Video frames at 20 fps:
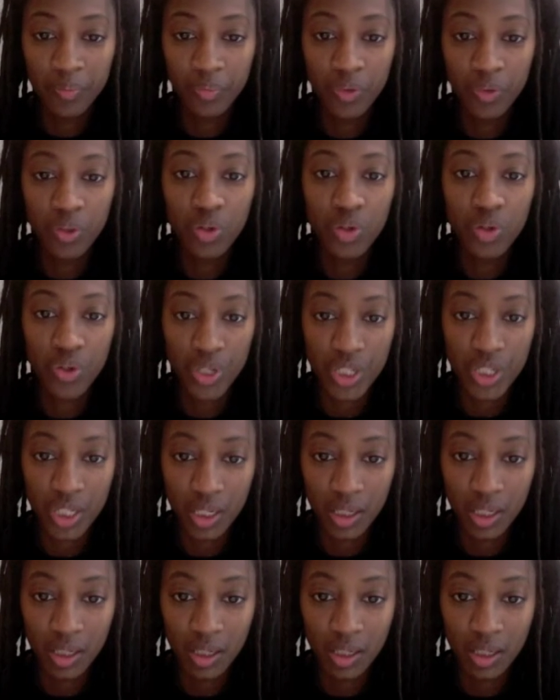
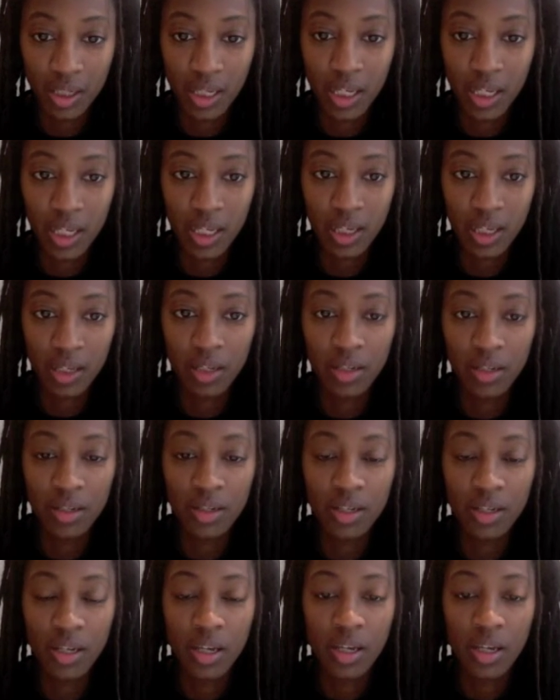nutrition
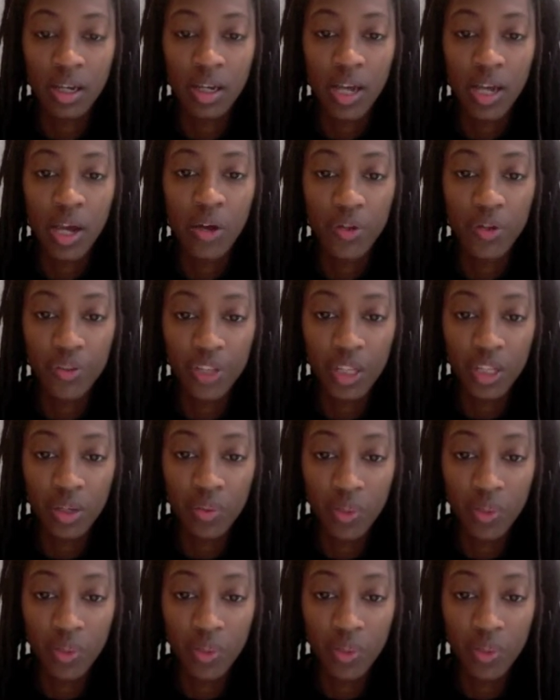and healthy